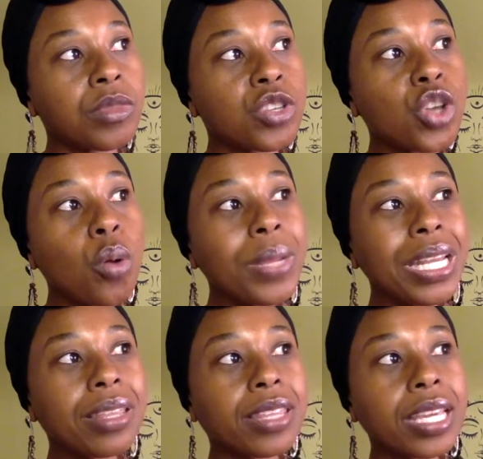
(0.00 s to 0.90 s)
so
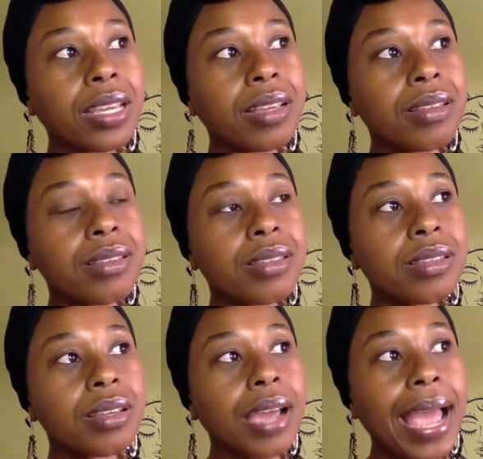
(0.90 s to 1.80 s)
many things
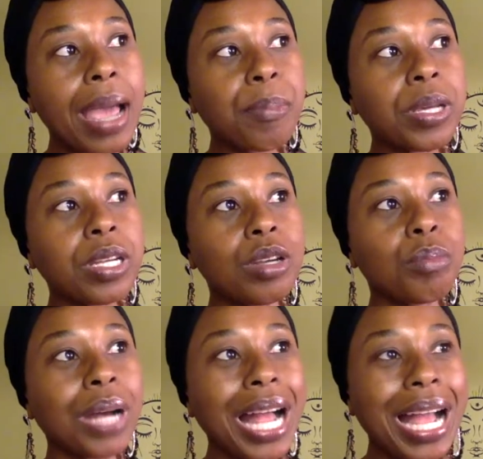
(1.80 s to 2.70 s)
happen
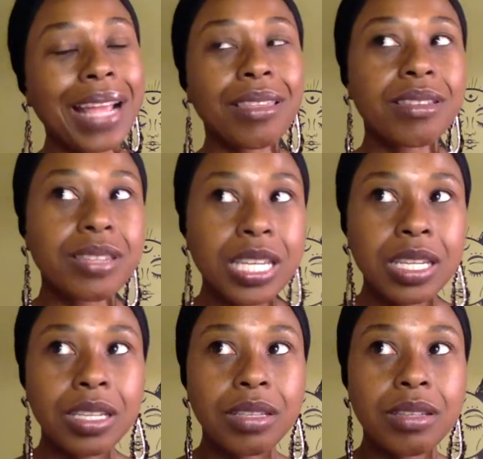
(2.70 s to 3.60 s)
behind the
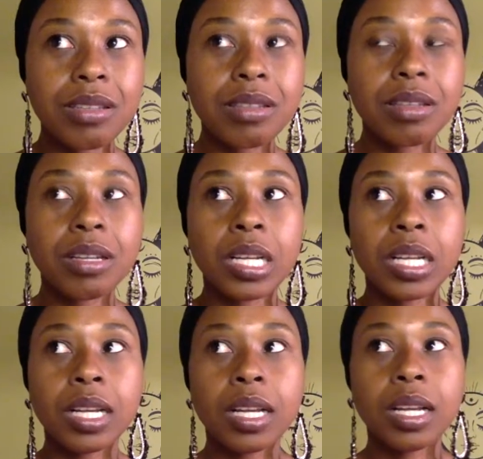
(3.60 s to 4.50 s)
scenes
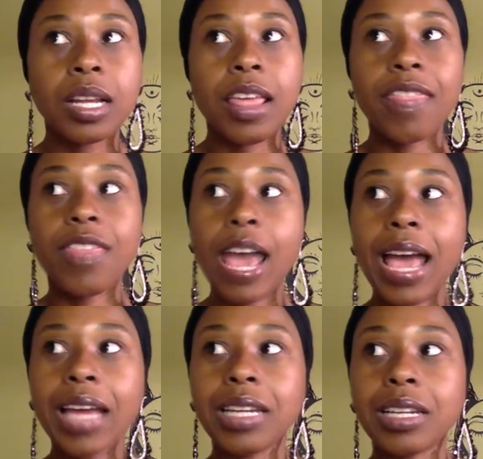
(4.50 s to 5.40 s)

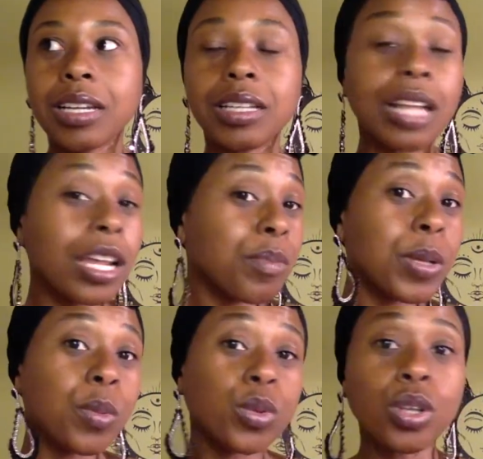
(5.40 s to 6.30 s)
that a lot of
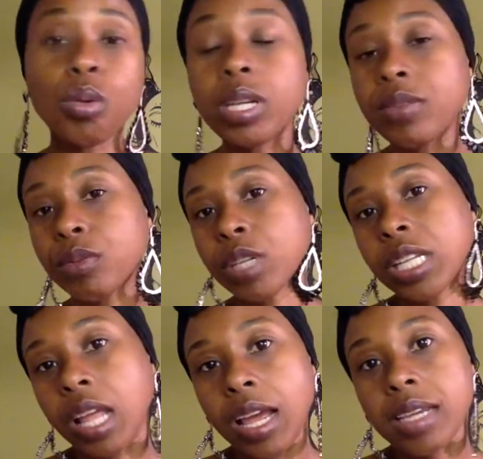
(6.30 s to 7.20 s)
people don't even
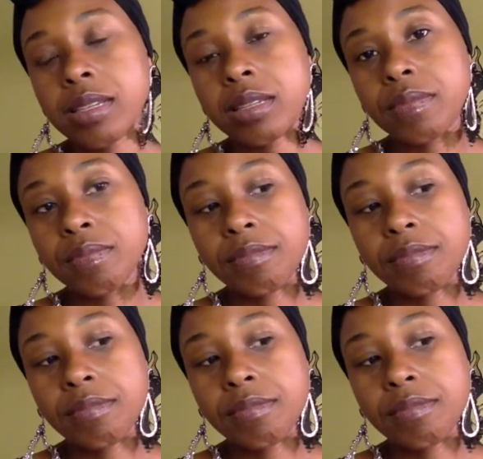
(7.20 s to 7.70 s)
realize.